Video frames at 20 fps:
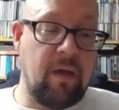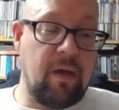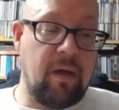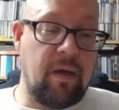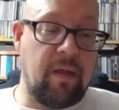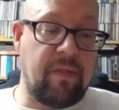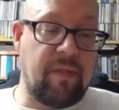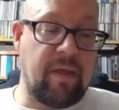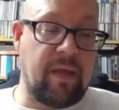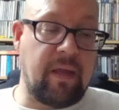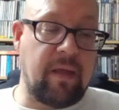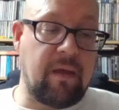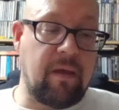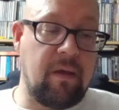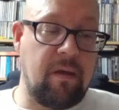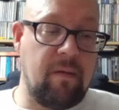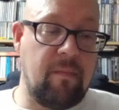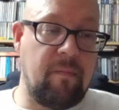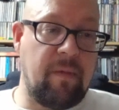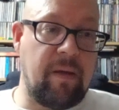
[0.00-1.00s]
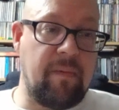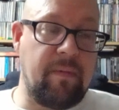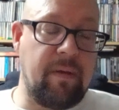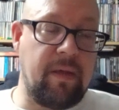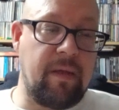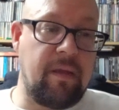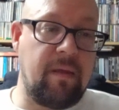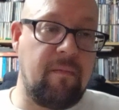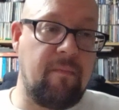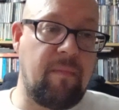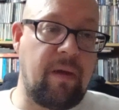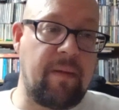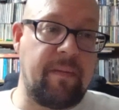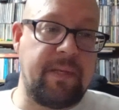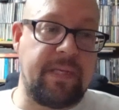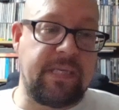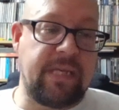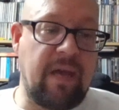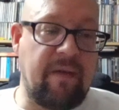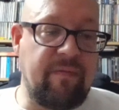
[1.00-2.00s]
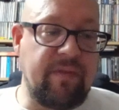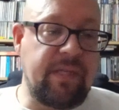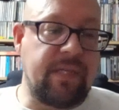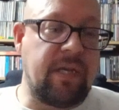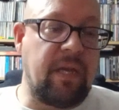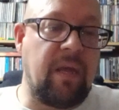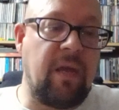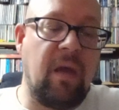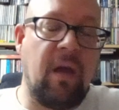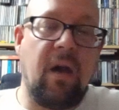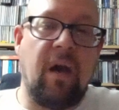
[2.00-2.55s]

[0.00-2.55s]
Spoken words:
I think, maybe 70.